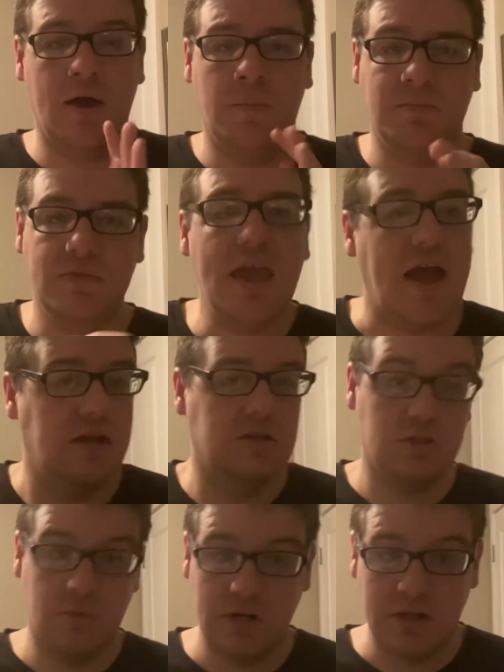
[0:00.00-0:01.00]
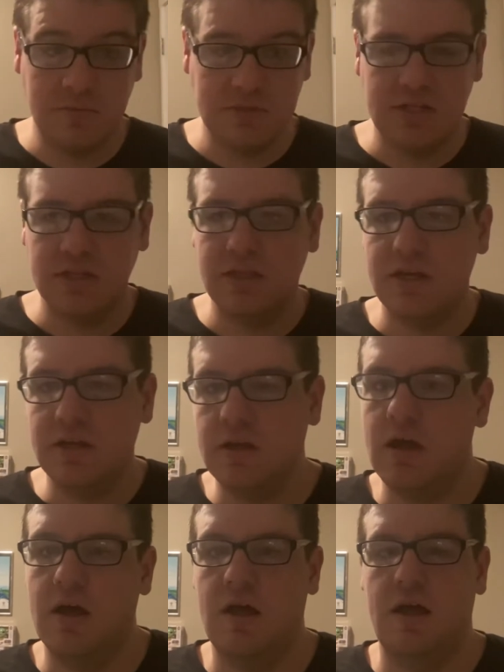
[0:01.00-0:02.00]
yeah, so when it comes to the
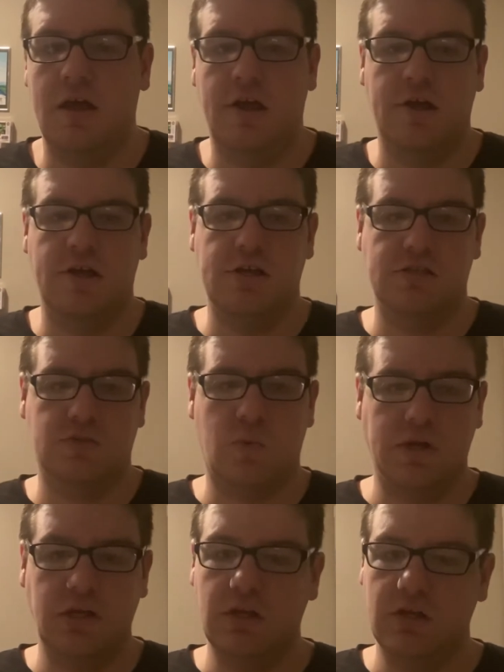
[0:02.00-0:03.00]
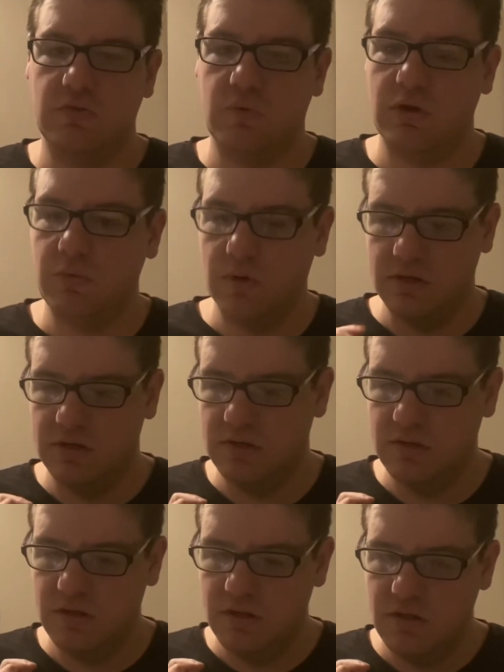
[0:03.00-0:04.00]

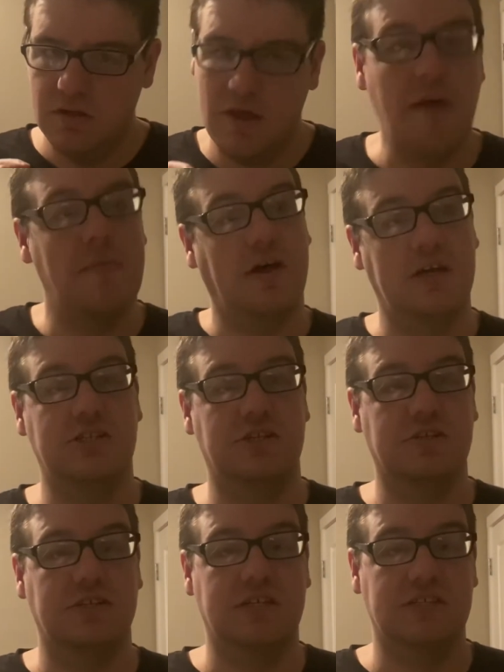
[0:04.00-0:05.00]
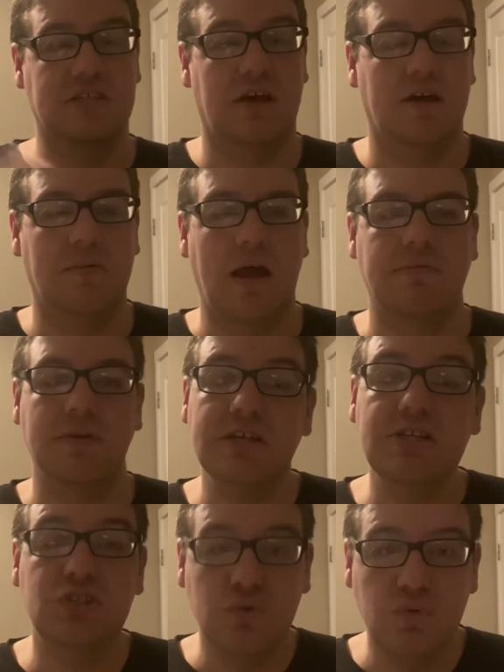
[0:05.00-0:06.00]
2021 MLS jerseys, I really
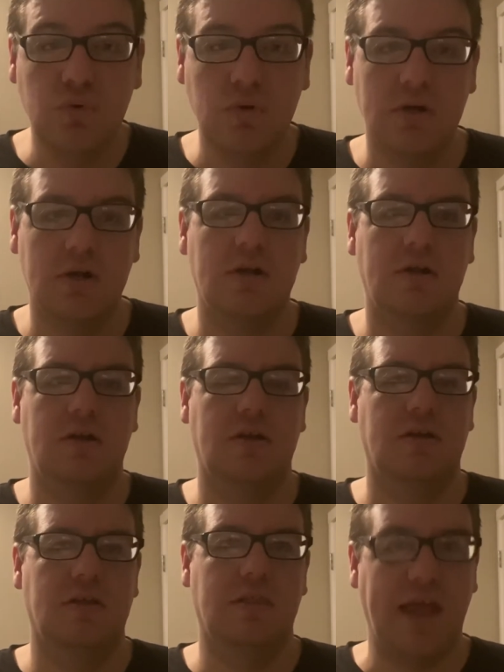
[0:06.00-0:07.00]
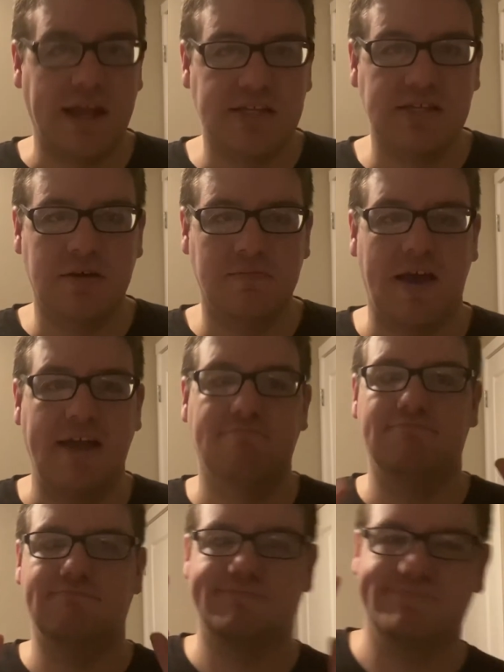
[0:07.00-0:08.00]
do like some.
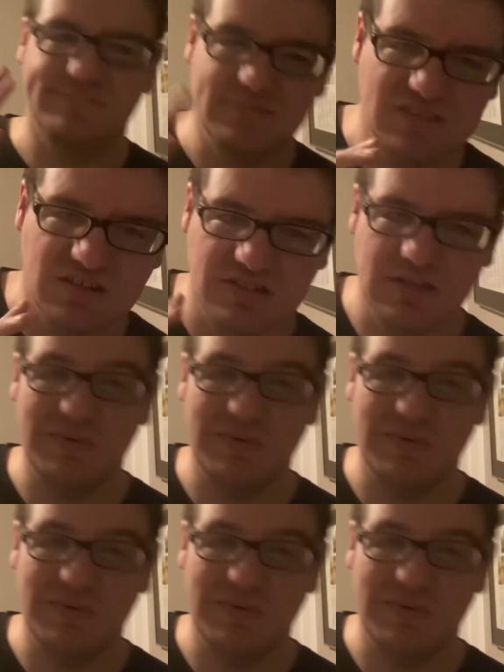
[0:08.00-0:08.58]
There's some I